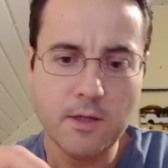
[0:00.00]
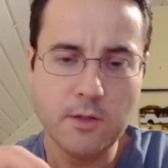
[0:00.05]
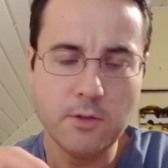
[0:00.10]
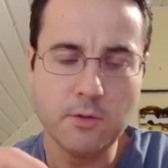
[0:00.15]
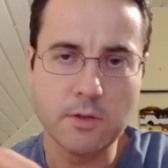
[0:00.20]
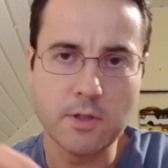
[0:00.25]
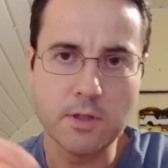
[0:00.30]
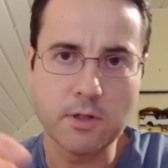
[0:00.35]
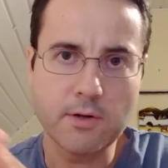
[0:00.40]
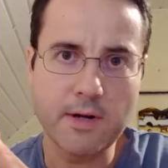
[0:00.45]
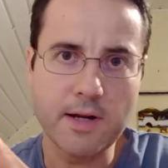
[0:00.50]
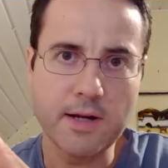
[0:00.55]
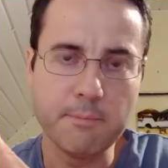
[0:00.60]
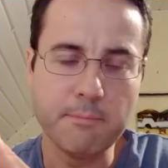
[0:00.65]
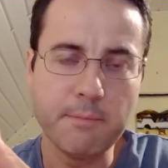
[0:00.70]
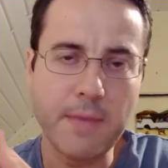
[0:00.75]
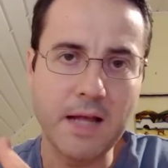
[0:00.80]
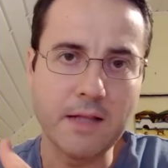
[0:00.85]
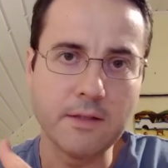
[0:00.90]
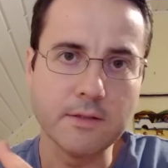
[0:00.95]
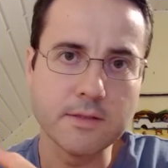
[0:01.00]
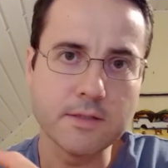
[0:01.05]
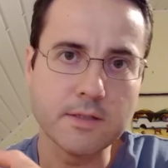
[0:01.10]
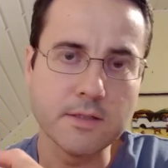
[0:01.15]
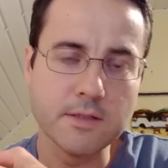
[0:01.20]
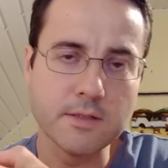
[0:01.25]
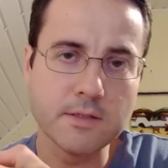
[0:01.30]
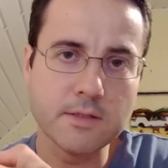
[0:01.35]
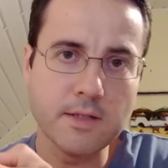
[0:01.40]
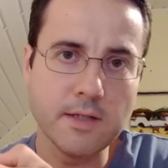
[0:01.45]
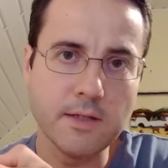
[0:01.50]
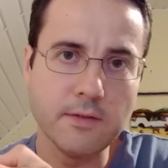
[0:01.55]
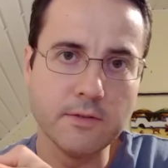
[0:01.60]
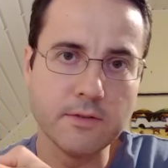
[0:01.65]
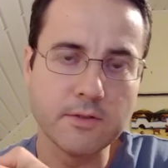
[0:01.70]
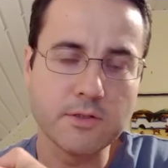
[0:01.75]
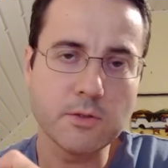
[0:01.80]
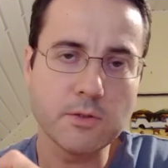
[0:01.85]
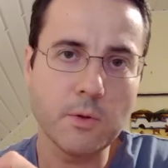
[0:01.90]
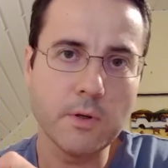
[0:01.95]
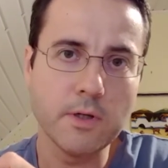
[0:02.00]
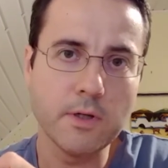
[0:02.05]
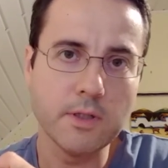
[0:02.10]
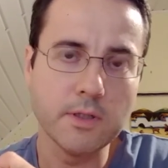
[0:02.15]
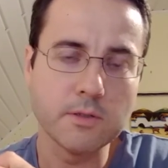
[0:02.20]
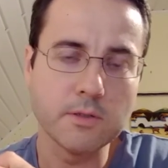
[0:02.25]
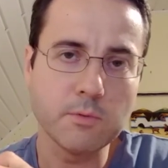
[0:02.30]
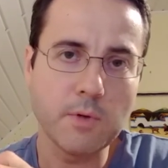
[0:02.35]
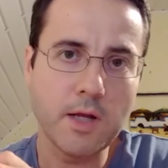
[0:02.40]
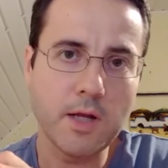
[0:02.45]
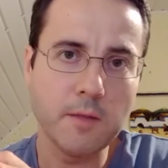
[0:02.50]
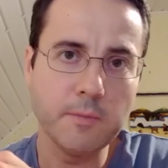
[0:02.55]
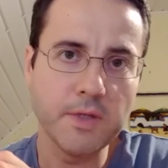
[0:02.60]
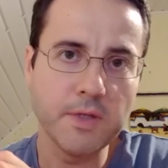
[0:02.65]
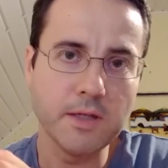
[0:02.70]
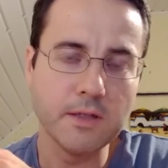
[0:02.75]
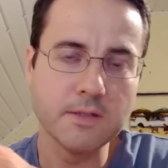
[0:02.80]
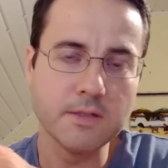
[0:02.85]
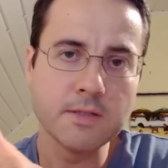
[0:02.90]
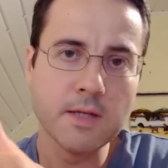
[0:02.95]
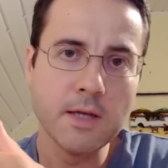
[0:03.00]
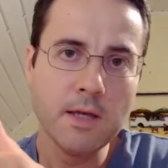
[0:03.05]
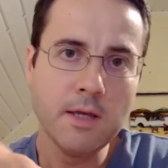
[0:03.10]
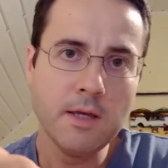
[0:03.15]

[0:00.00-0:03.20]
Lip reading: you can create imbalances in the soil as well, because